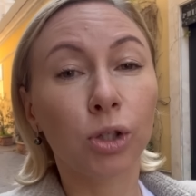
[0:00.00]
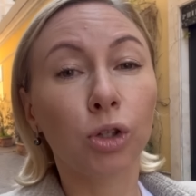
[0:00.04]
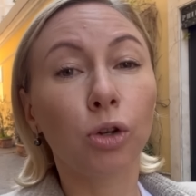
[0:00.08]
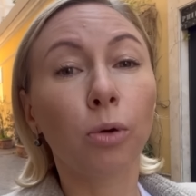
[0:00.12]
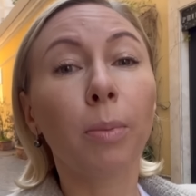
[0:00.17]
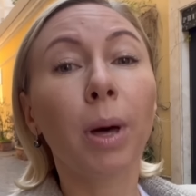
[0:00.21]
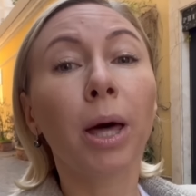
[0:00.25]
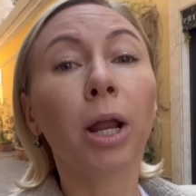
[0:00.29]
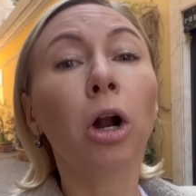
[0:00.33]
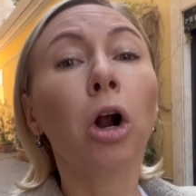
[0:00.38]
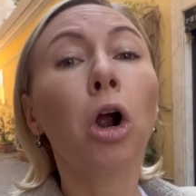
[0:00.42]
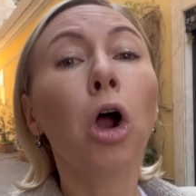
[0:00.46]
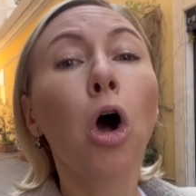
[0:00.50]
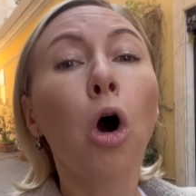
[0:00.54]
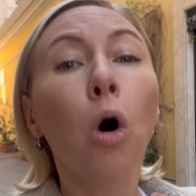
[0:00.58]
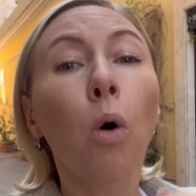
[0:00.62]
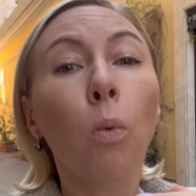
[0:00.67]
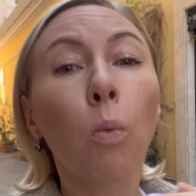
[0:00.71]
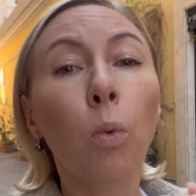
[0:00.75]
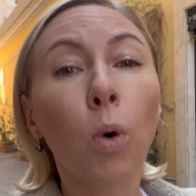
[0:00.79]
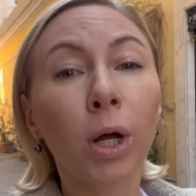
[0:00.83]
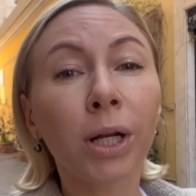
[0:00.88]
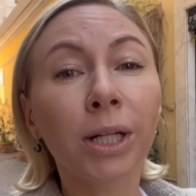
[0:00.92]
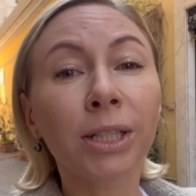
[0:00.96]
No matter
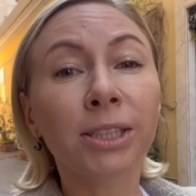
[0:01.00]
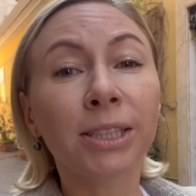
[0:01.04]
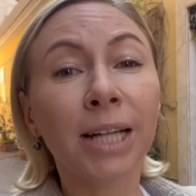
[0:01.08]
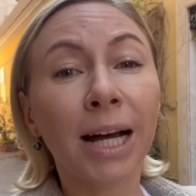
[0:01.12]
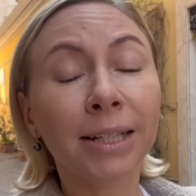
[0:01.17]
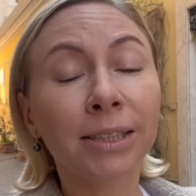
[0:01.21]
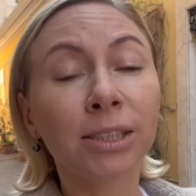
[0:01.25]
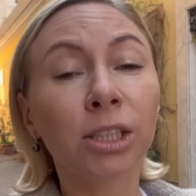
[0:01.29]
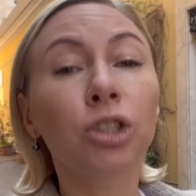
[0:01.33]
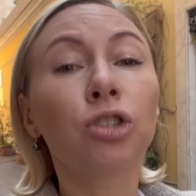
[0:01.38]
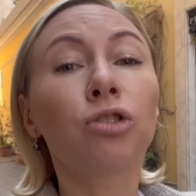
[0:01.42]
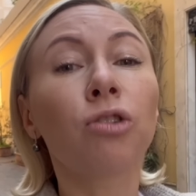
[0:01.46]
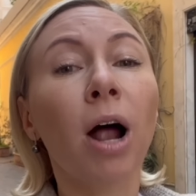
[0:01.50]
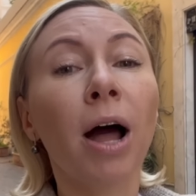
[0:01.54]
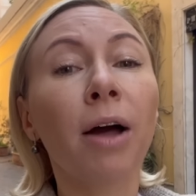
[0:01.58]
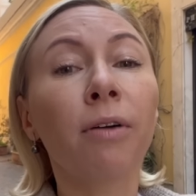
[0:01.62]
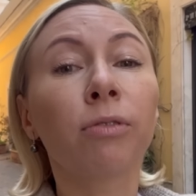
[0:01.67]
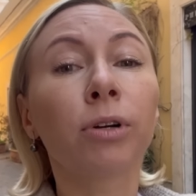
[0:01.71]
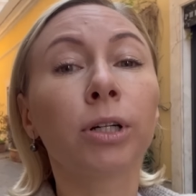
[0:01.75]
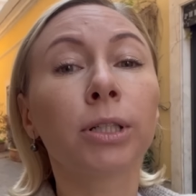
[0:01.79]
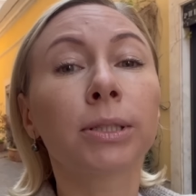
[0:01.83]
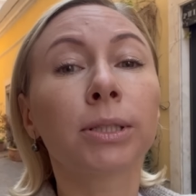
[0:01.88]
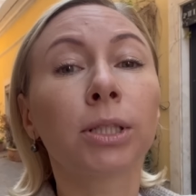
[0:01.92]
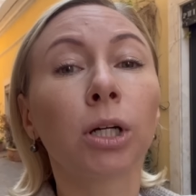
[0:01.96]
what a taxi
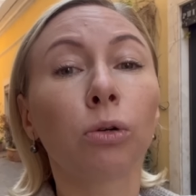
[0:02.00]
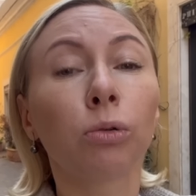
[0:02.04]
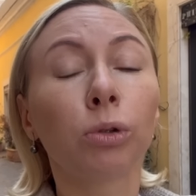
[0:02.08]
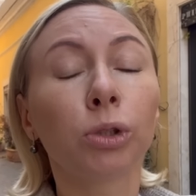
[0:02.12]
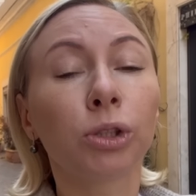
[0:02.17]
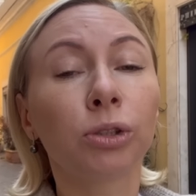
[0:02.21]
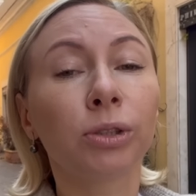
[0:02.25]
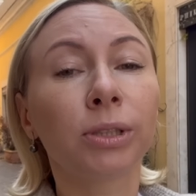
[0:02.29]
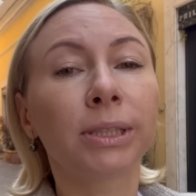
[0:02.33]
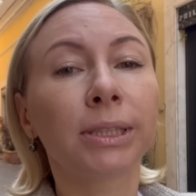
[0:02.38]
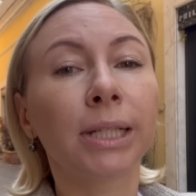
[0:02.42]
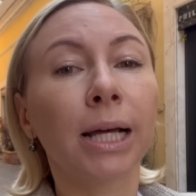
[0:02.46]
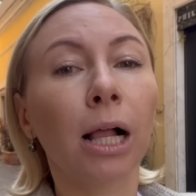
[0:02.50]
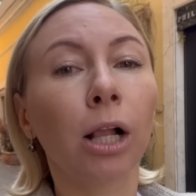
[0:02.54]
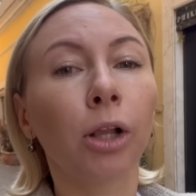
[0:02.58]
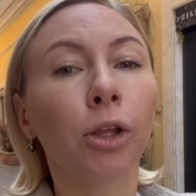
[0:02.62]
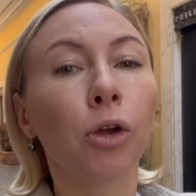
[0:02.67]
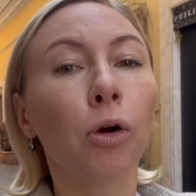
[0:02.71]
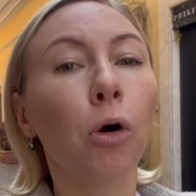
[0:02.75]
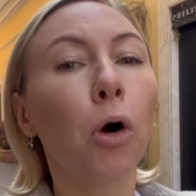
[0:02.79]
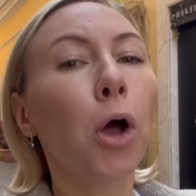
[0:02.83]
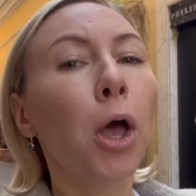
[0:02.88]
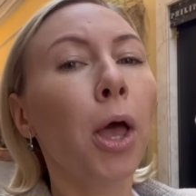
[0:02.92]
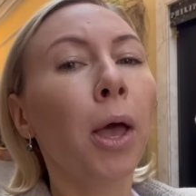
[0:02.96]
driver is going to tell
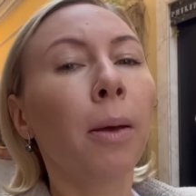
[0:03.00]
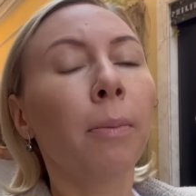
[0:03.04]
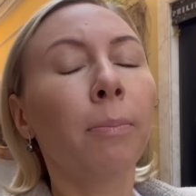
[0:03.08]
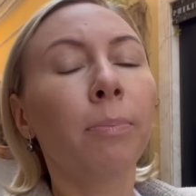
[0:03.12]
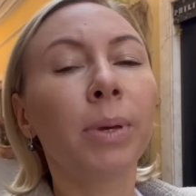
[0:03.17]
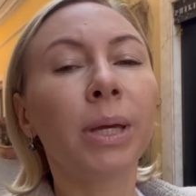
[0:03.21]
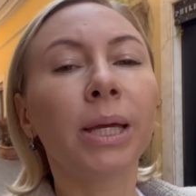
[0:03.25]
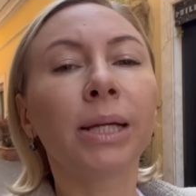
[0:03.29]
you, be